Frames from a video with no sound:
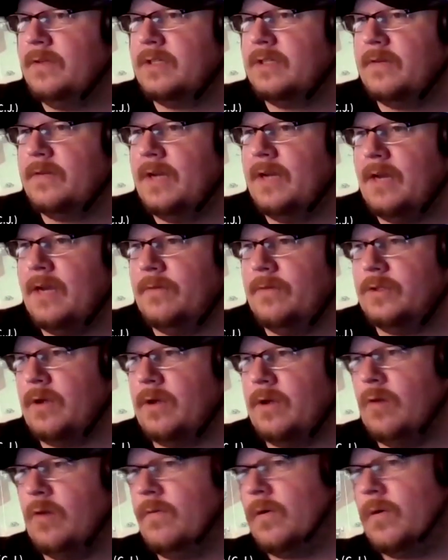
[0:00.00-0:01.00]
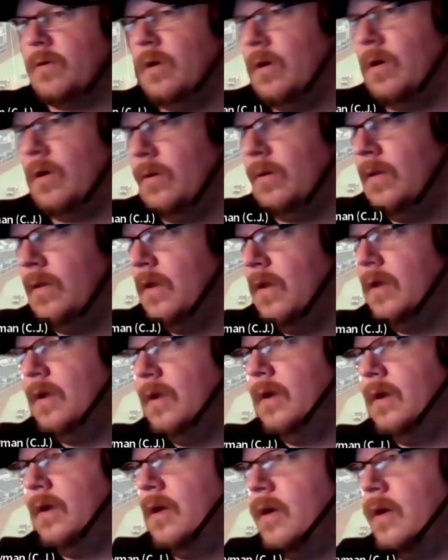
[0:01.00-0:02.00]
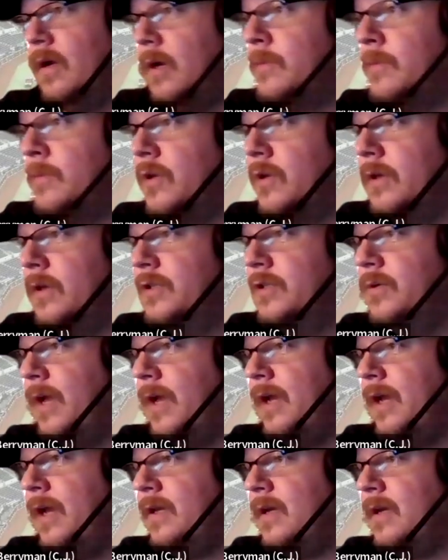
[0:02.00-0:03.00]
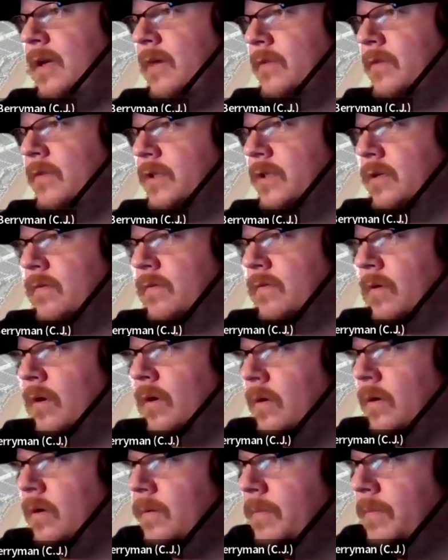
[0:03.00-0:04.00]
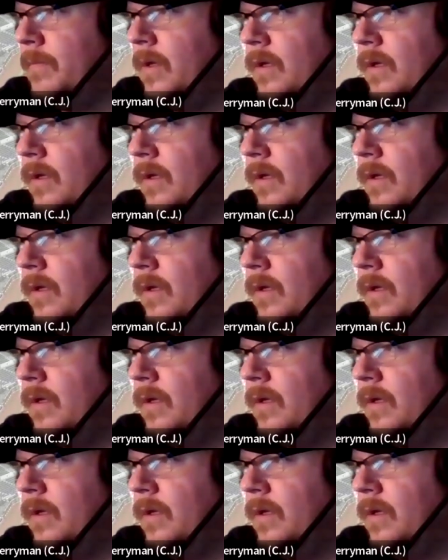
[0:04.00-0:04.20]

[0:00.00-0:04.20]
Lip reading: average overall. 280 average overall. Yeah.